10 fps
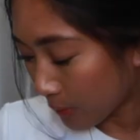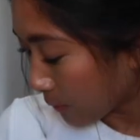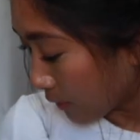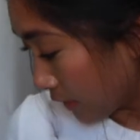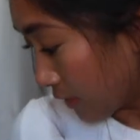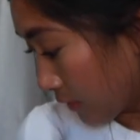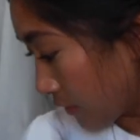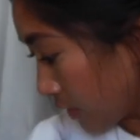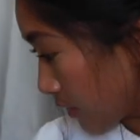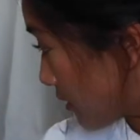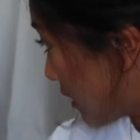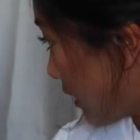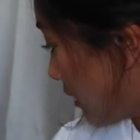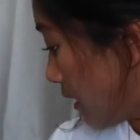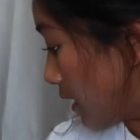really good for your
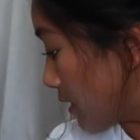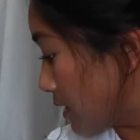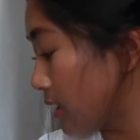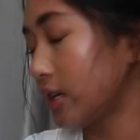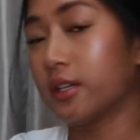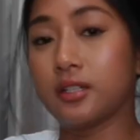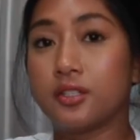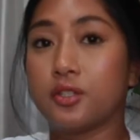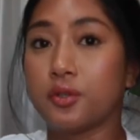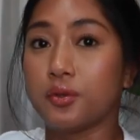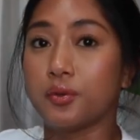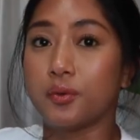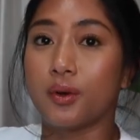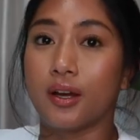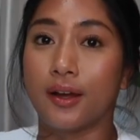skin and is good
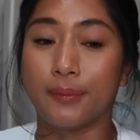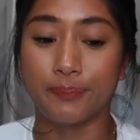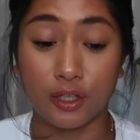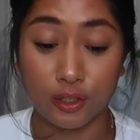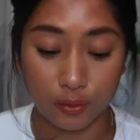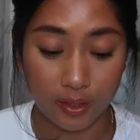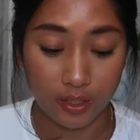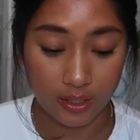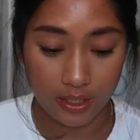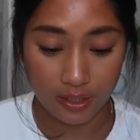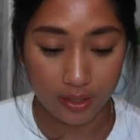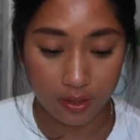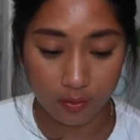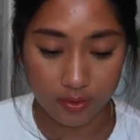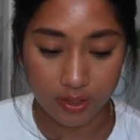to include it
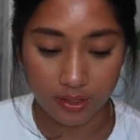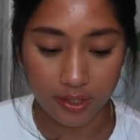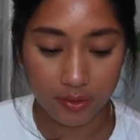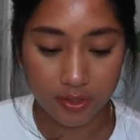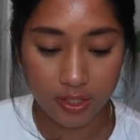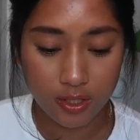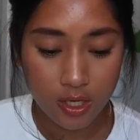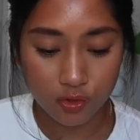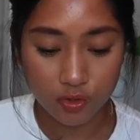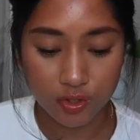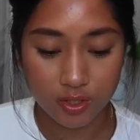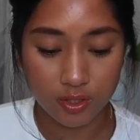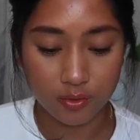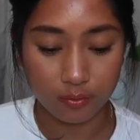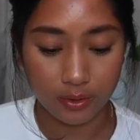in your skincare routine. I'm actually just
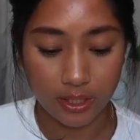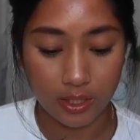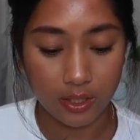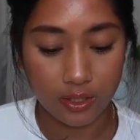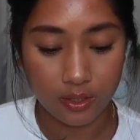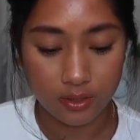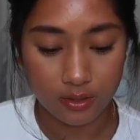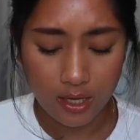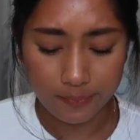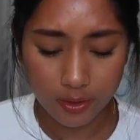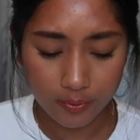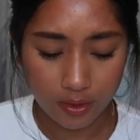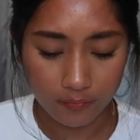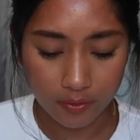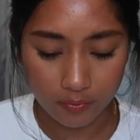gonna read, I'm gonna
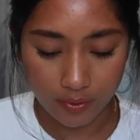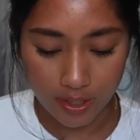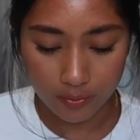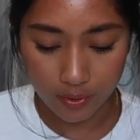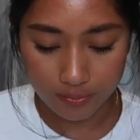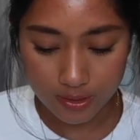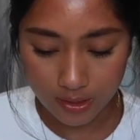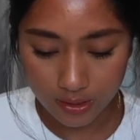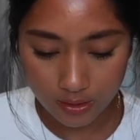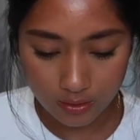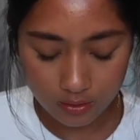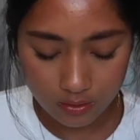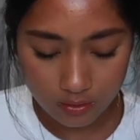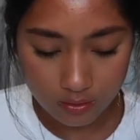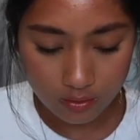read off the Ren website.
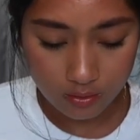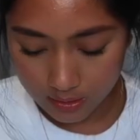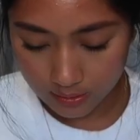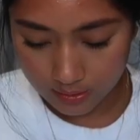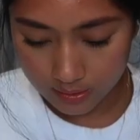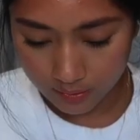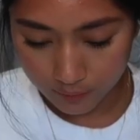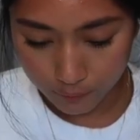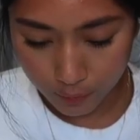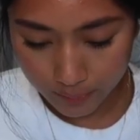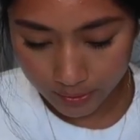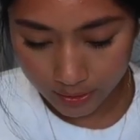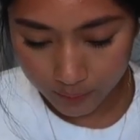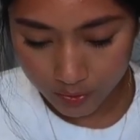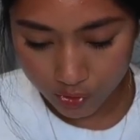It's
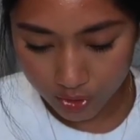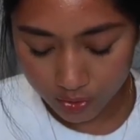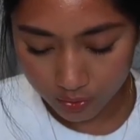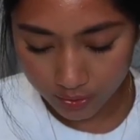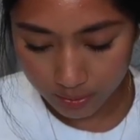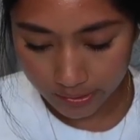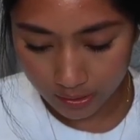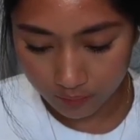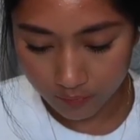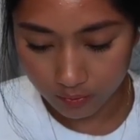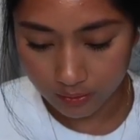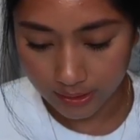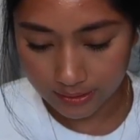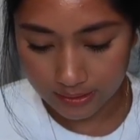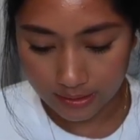formulated with gentle yet powerful
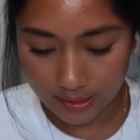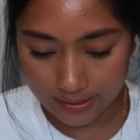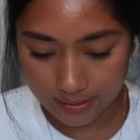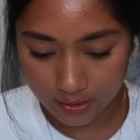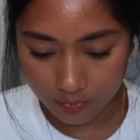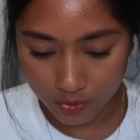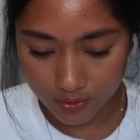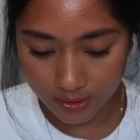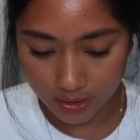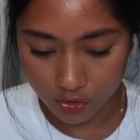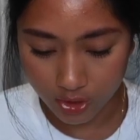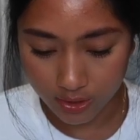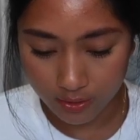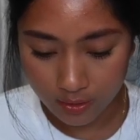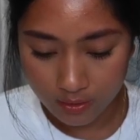lactic acid, which is
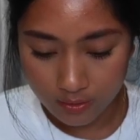AHA,